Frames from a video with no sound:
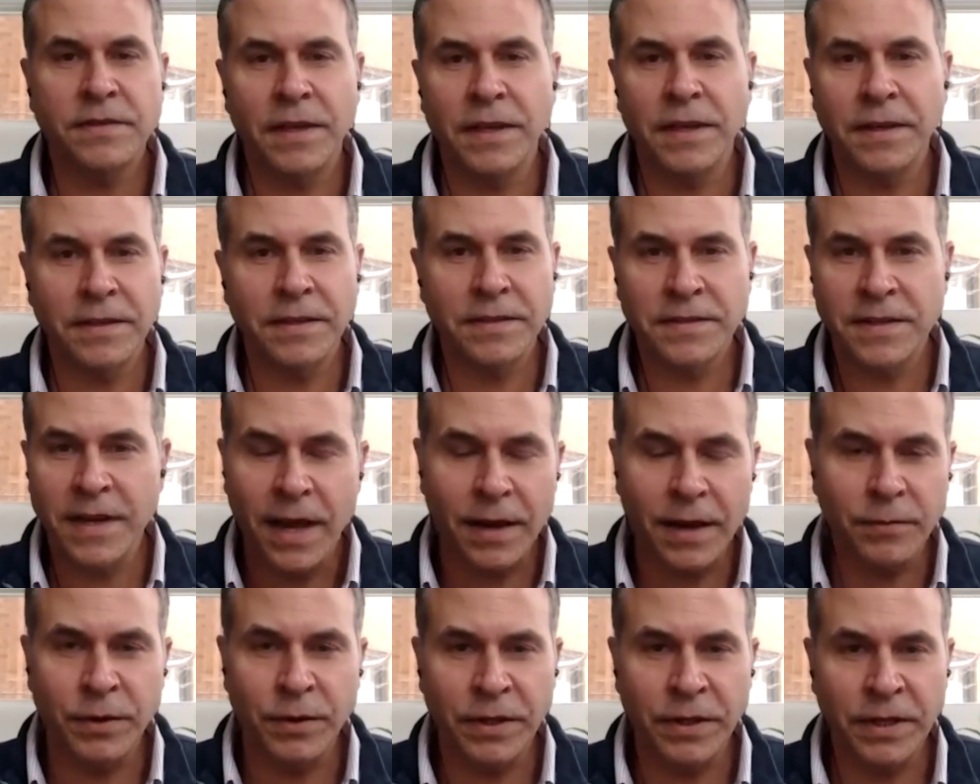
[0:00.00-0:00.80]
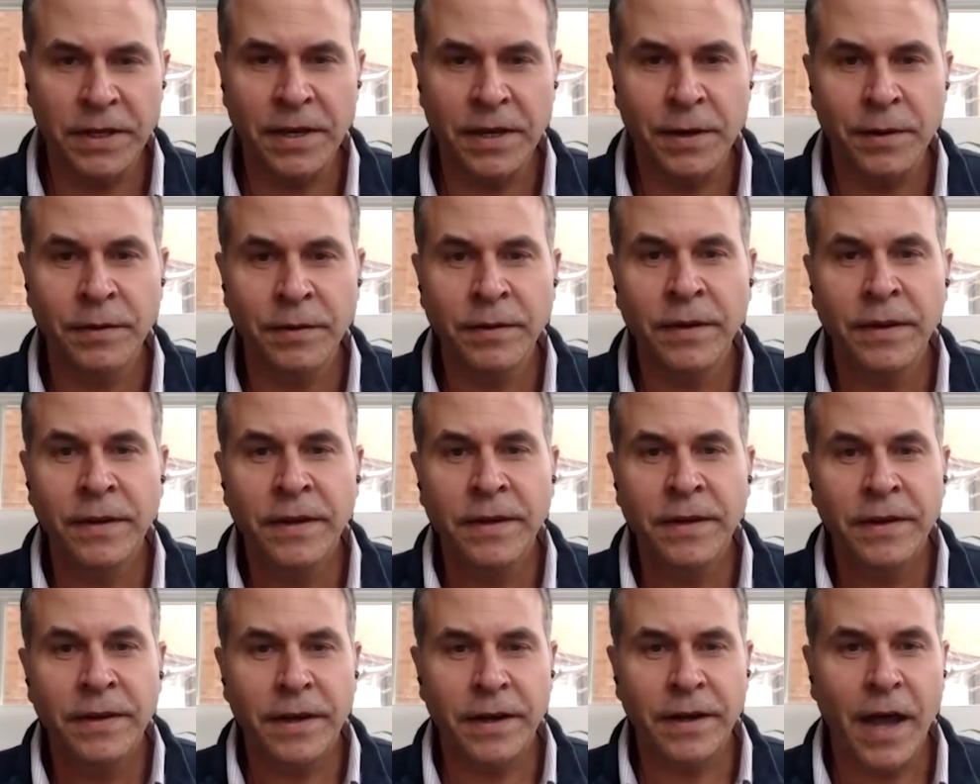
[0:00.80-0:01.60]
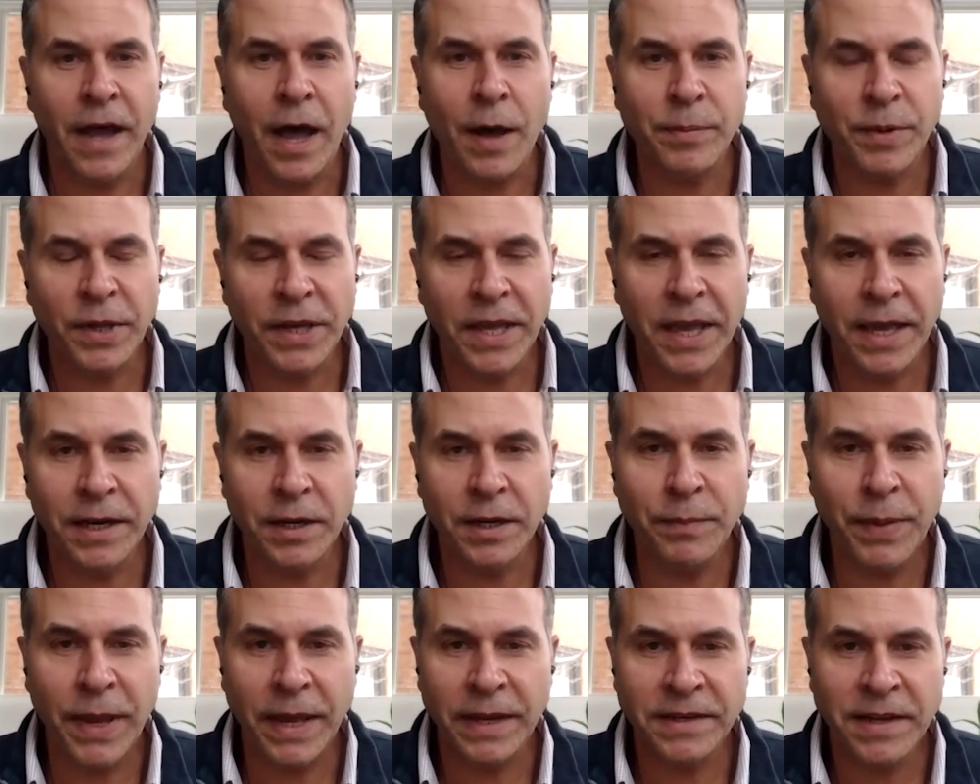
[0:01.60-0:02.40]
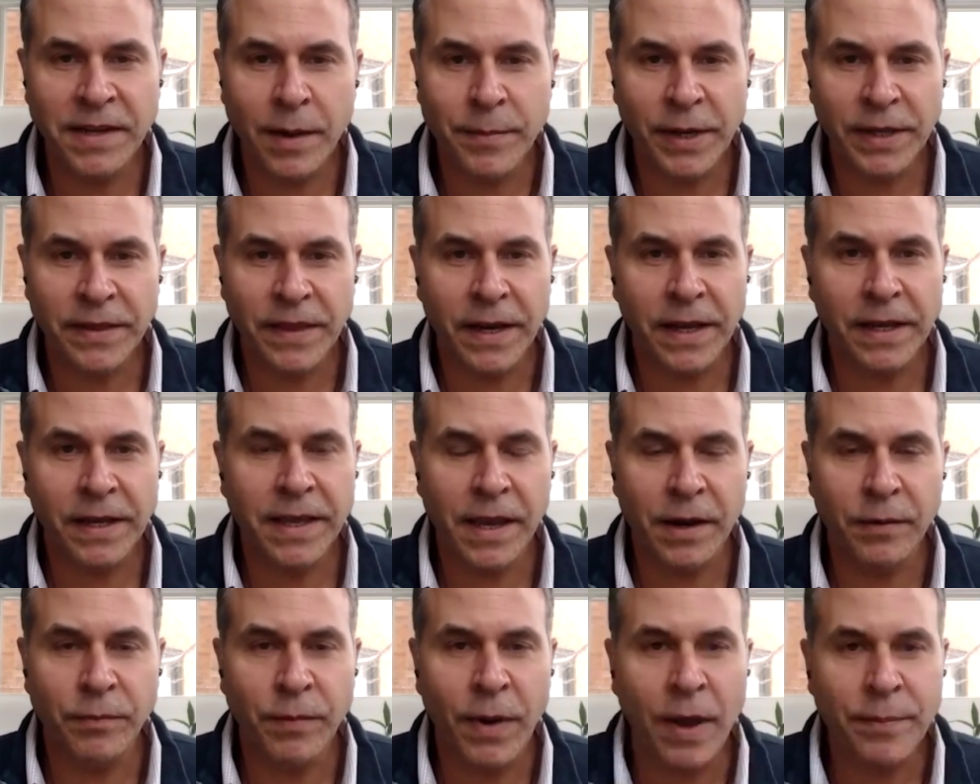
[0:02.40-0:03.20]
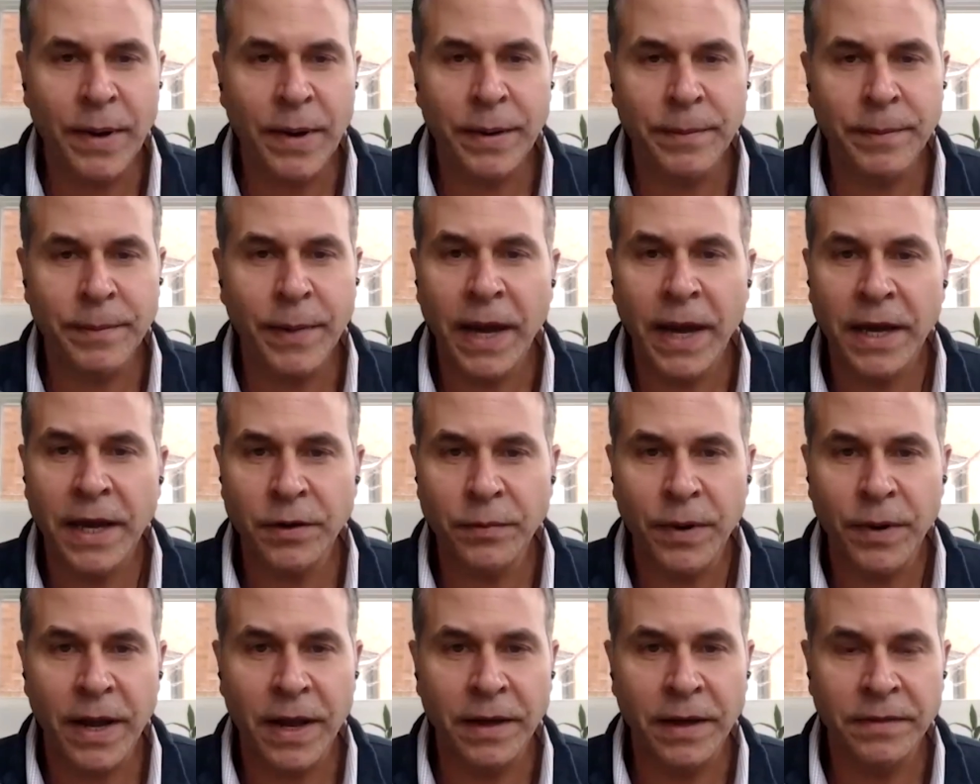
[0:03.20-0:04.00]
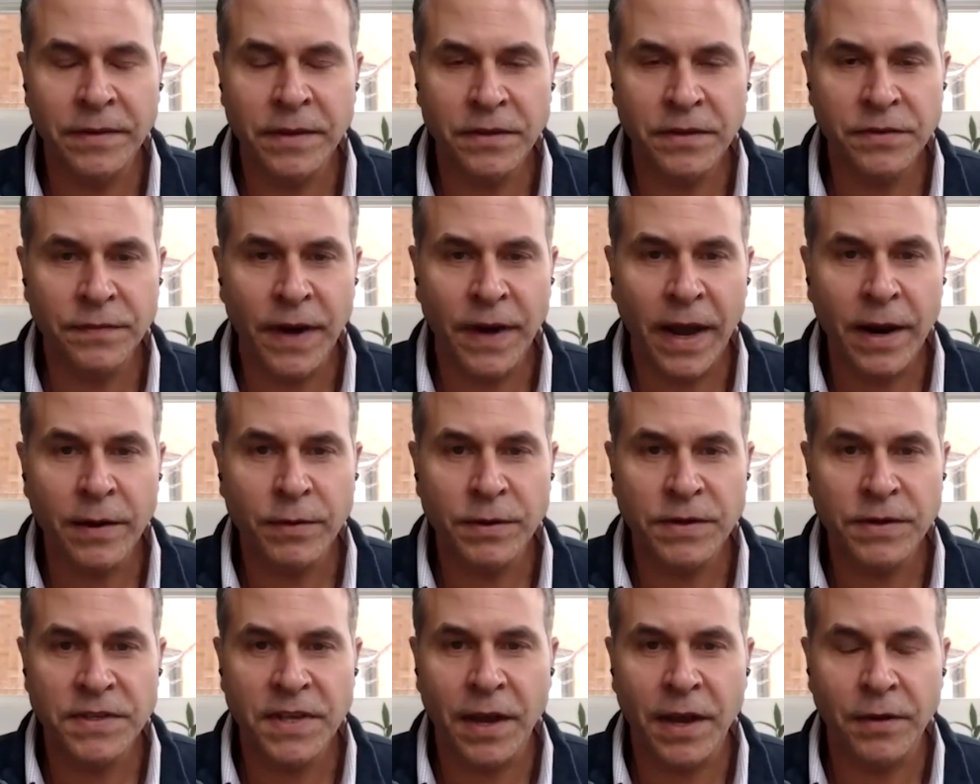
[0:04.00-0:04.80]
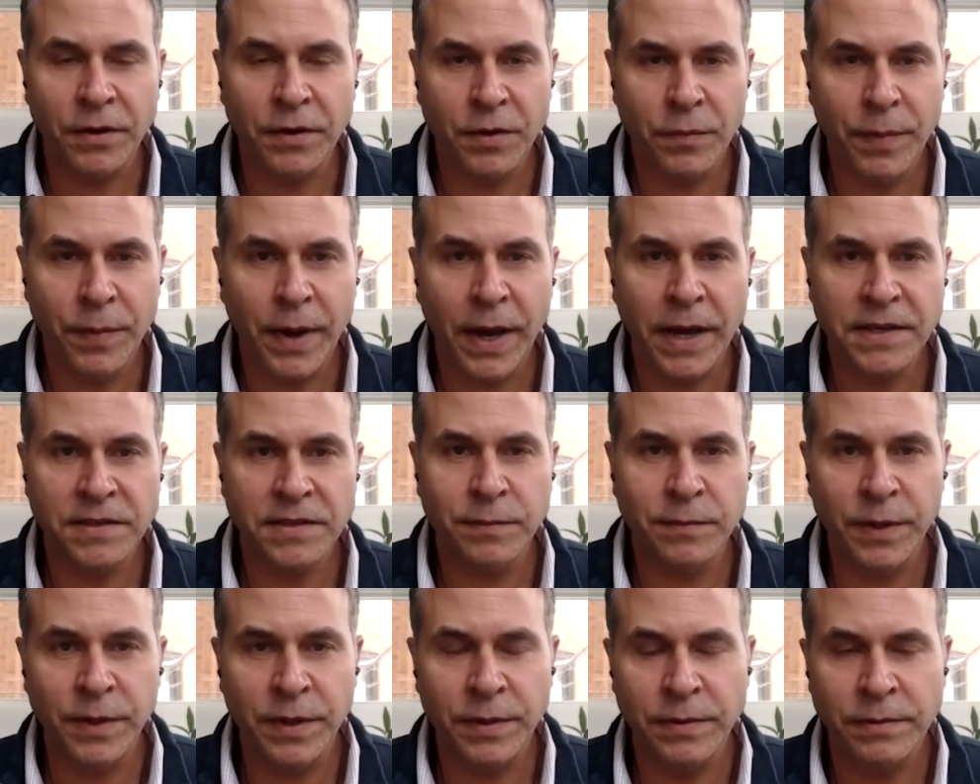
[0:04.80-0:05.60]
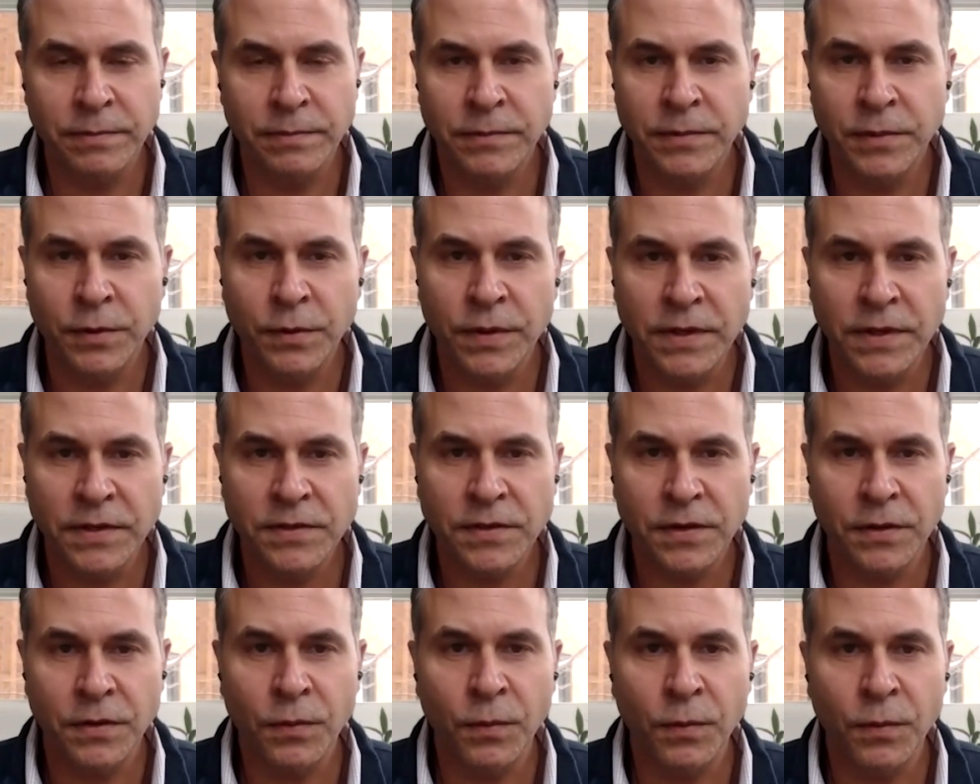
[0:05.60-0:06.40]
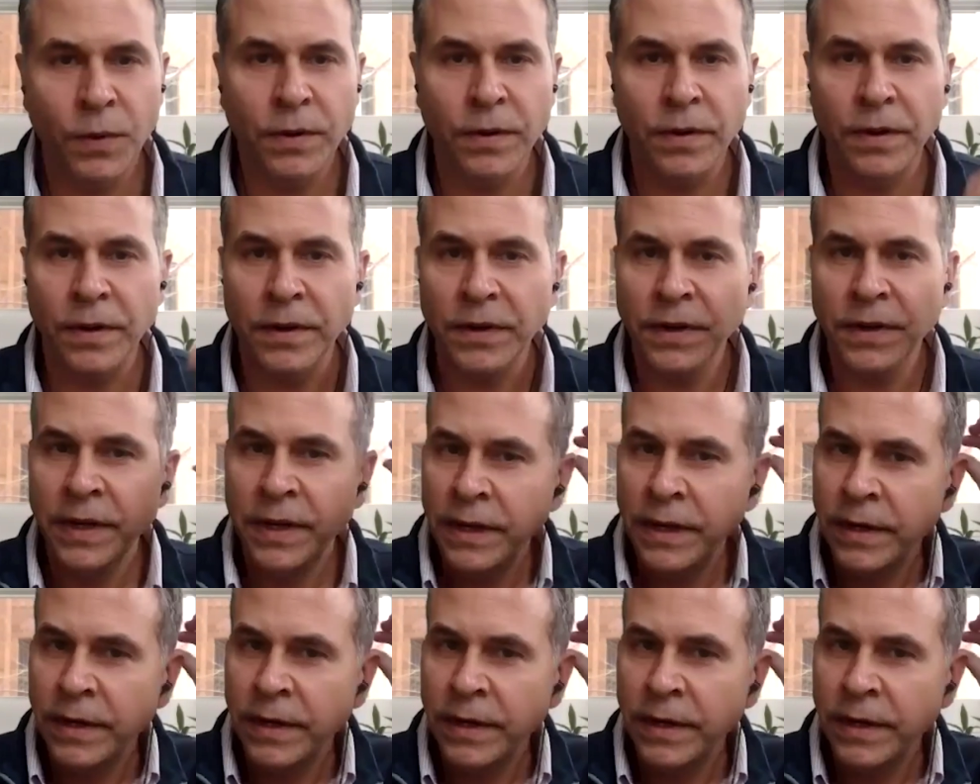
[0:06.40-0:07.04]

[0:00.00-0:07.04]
Like it's not really a a complicated pandemic that I can't wrap my mind around. This virus, how it could possibly do this to the world.